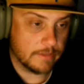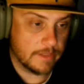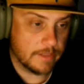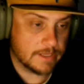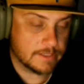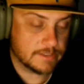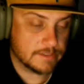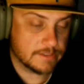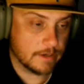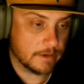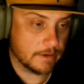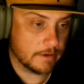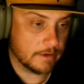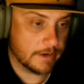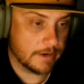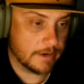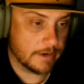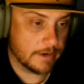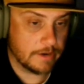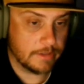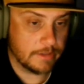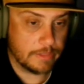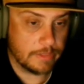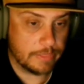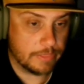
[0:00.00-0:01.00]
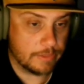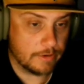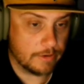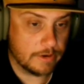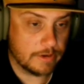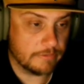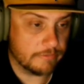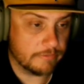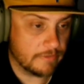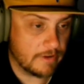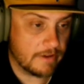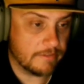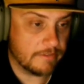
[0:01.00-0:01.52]
that sucker down to
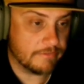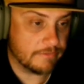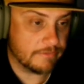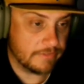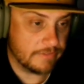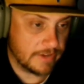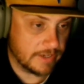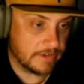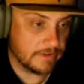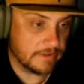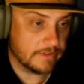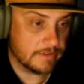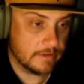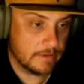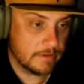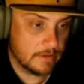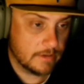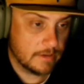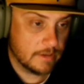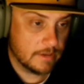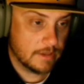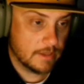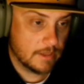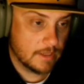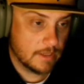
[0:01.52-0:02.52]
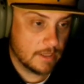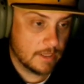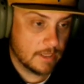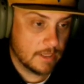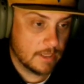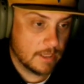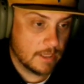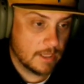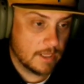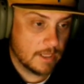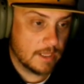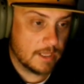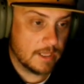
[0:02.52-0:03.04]
35 feet.
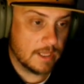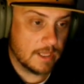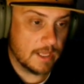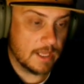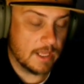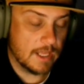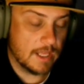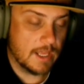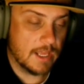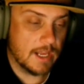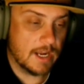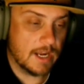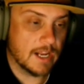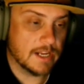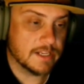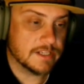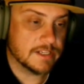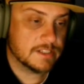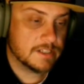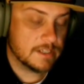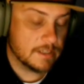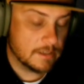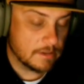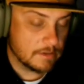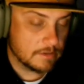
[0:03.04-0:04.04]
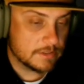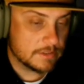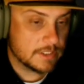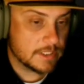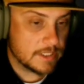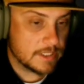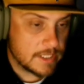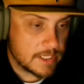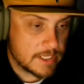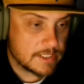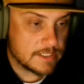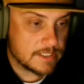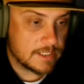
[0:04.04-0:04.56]
And I still to
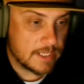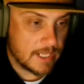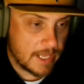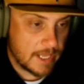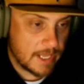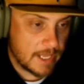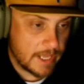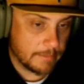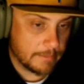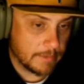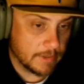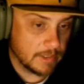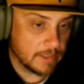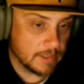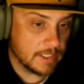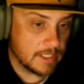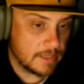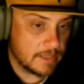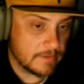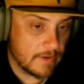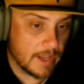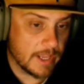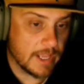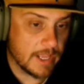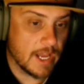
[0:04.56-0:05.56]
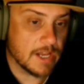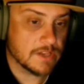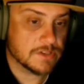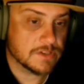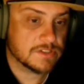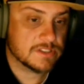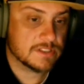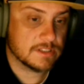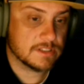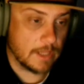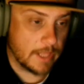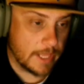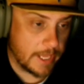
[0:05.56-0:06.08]
this day believe I got
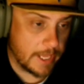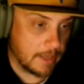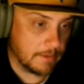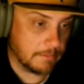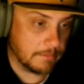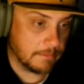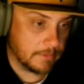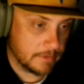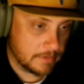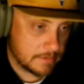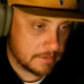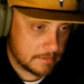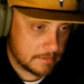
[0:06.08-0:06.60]
slammed.